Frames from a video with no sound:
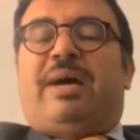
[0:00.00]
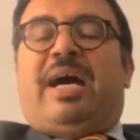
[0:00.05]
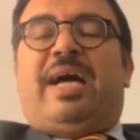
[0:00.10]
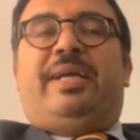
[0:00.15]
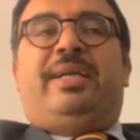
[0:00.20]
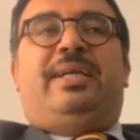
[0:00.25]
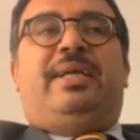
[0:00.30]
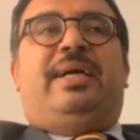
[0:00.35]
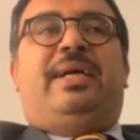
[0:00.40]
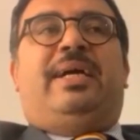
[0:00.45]

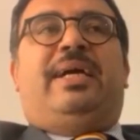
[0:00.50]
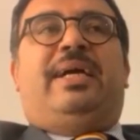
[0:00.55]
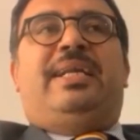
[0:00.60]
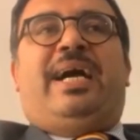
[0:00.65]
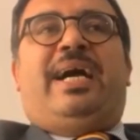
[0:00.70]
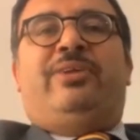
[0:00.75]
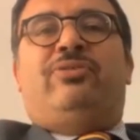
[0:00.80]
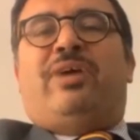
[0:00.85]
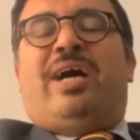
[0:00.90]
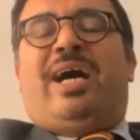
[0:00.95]
We
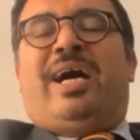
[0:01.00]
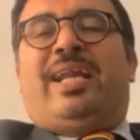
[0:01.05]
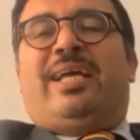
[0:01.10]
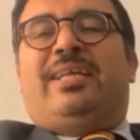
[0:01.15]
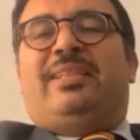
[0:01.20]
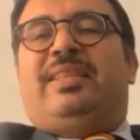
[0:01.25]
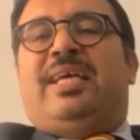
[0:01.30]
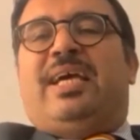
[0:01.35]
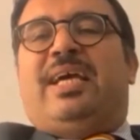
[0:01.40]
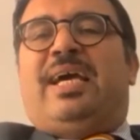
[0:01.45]

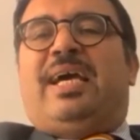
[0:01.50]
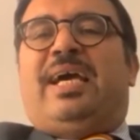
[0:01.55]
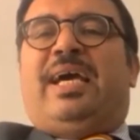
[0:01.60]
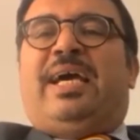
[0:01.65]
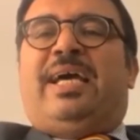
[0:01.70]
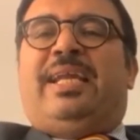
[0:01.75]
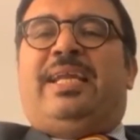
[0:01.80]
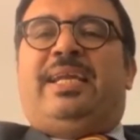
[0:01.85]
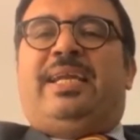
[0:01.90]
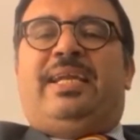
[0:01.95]

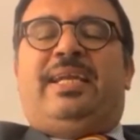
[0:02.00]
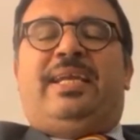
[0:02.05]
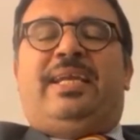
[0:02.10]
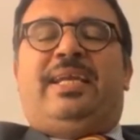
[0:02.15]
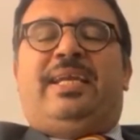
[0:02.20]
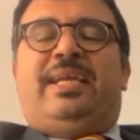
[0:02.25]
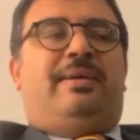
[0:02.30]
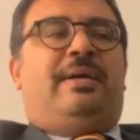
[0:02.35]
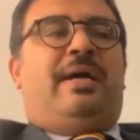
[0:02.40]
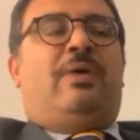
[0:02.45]

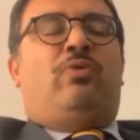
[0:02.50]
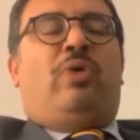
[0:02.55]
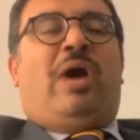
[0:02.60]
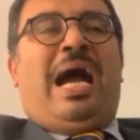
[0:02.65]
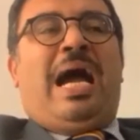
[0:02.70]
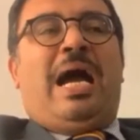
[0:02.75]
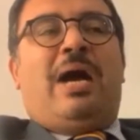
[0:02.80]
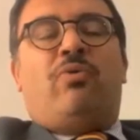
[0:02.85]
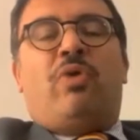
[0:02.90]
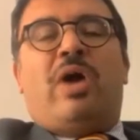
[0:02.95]
sought
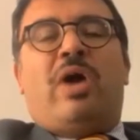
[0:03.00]
to